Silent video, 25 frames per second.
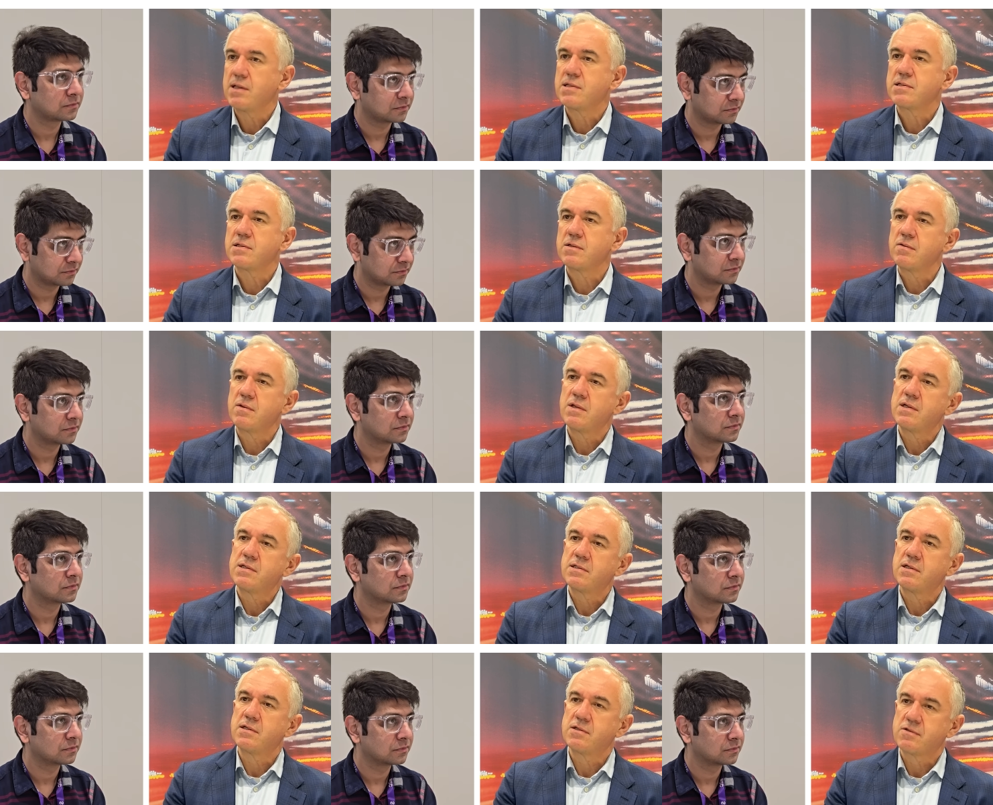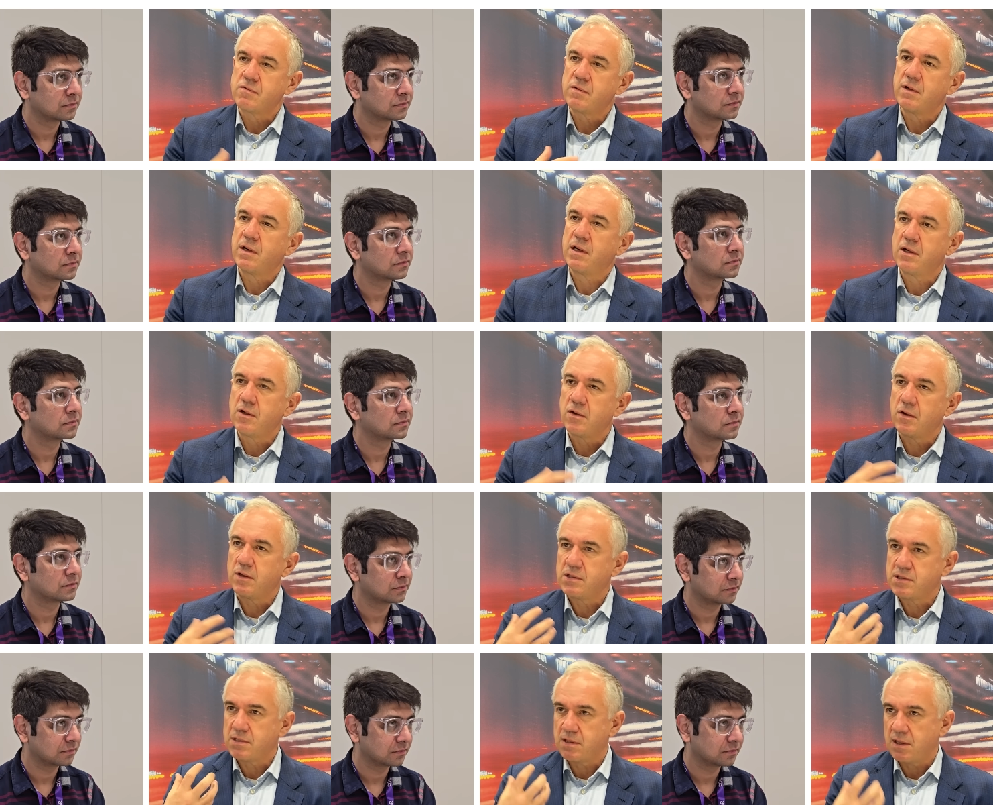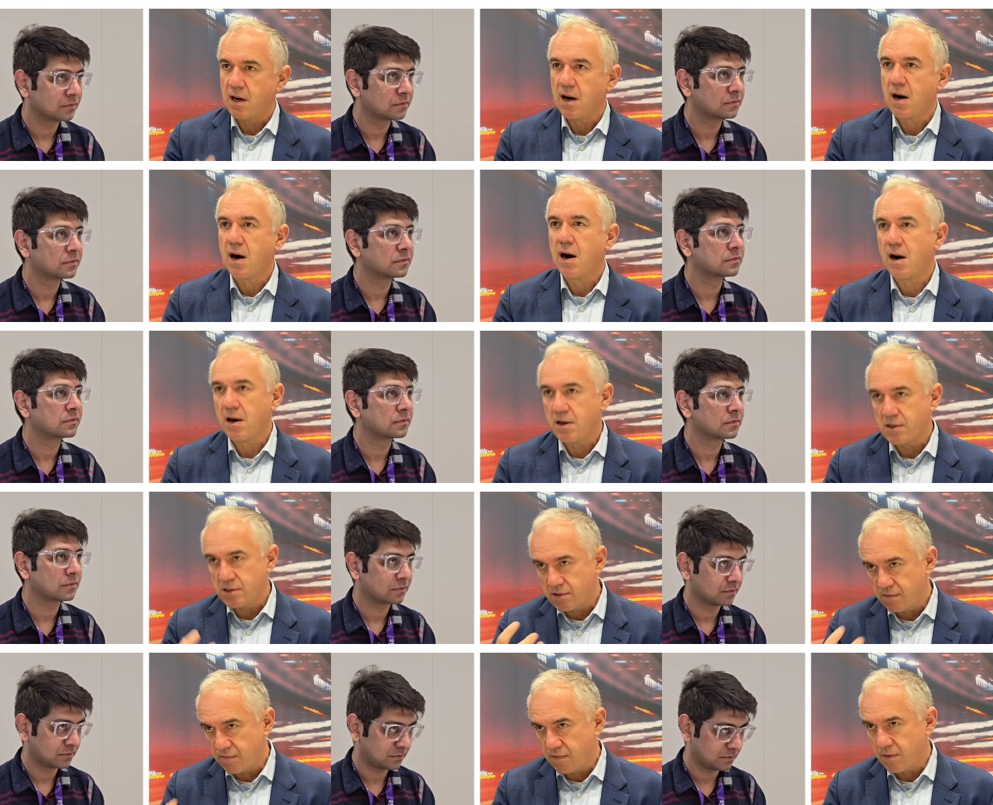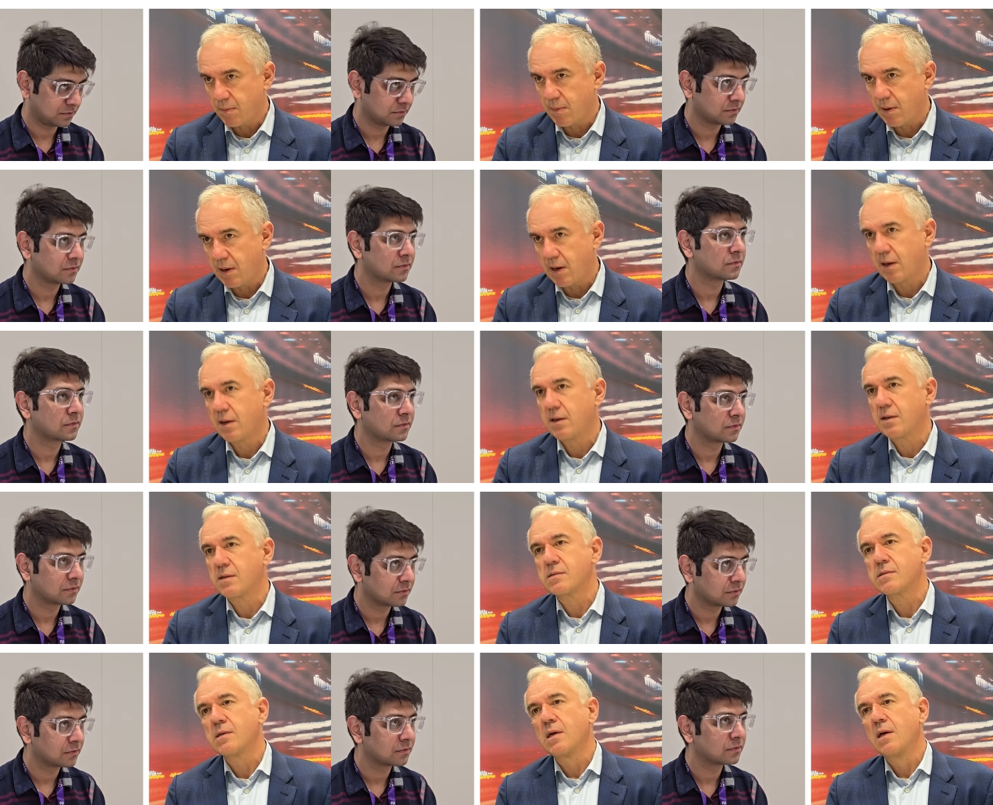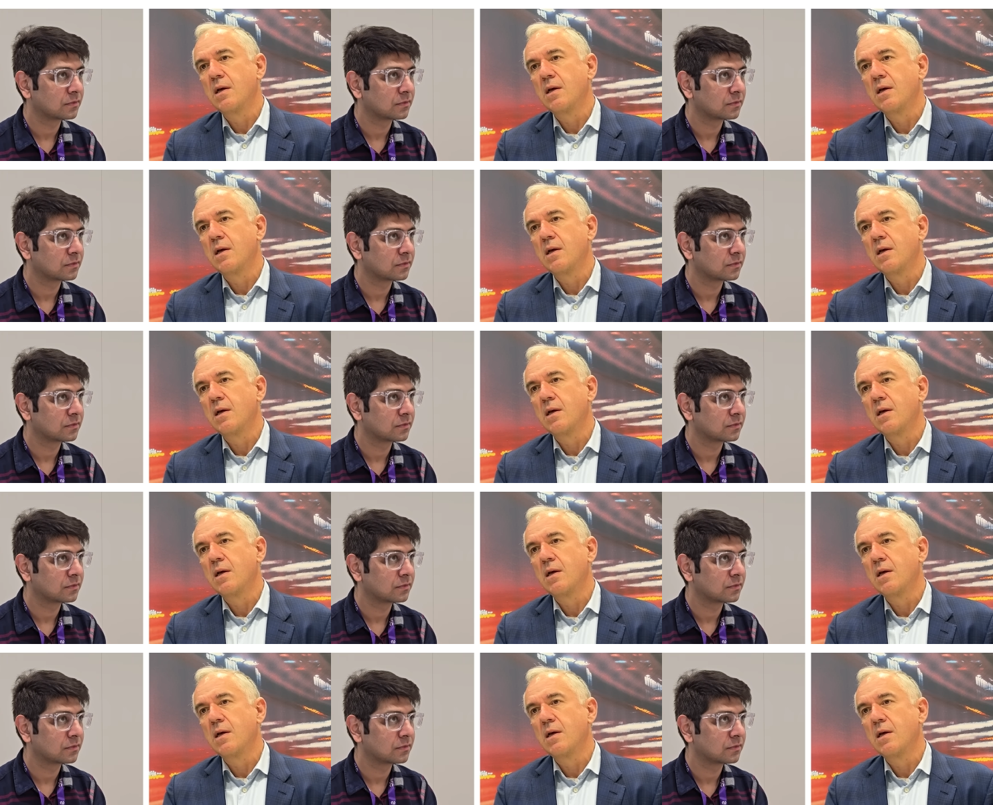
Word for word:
Speaker 1: So this is really going to the heart of the market